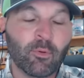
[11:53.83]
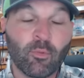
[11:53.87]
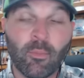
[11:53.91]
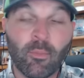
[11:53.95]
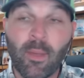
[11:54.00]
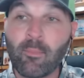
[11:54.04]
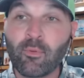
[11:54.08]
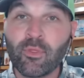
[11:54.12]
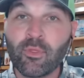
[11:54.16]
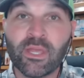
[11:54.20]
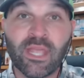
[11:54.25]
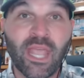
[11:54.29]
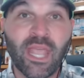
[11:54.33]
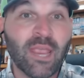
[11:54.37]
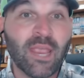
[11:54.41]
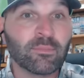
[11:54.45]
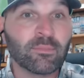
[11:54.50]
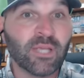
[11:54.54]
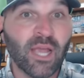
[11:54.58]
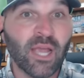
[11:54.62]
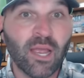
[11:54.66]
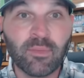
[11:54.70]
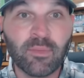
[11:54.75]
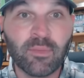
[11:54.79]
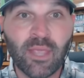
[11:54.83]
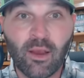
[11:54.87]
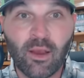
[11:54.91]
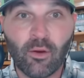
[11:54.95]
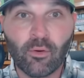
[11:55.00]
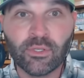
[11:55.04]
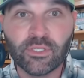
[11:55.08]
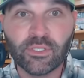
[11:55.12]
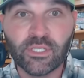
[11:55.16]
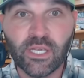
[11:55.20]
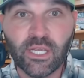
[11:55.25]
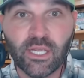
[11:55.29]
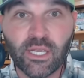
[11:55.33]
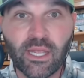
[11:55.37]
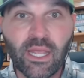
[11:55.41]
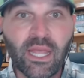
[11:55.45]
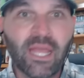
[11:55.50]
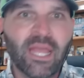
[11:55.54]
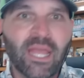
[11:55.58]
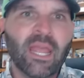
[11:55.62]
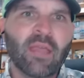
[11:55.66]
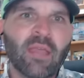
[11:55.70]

Remember the Game Time guarantee.